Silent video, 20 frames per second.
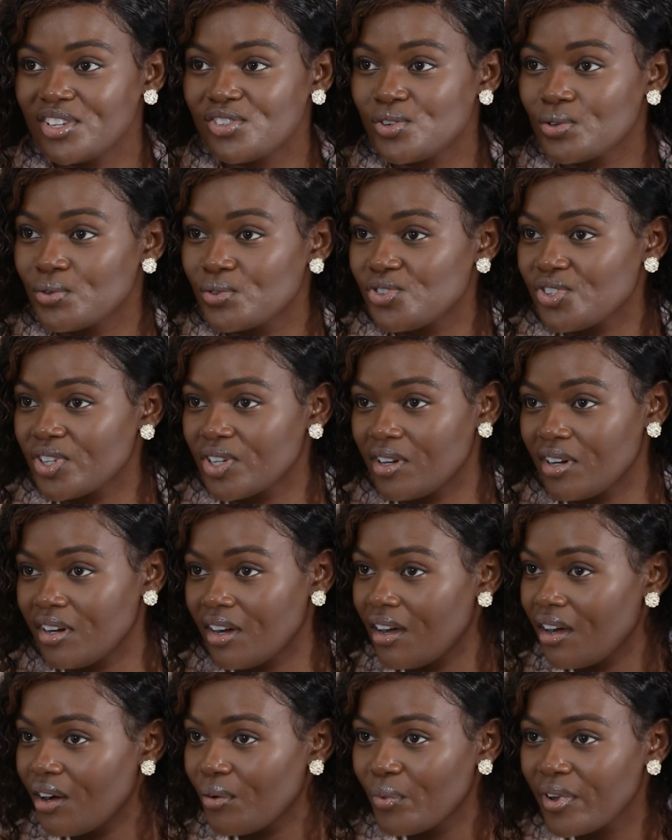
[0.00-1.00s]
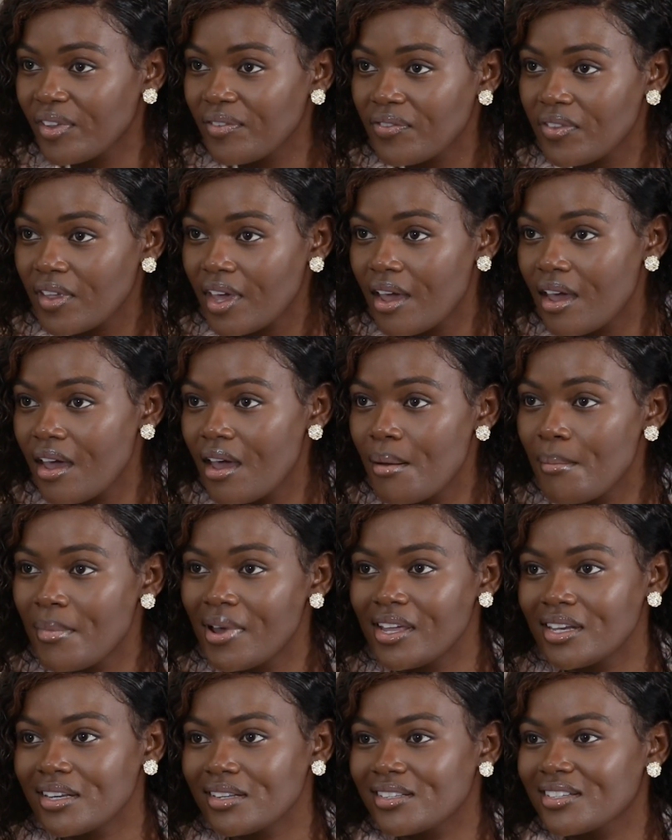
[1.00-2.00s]
Their children are with them,
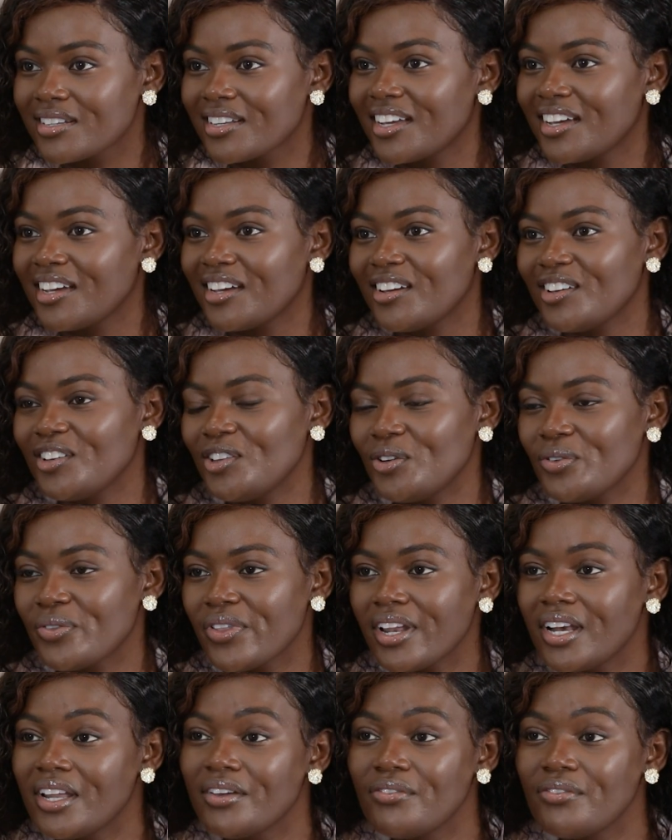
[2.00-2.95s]
and you know, they're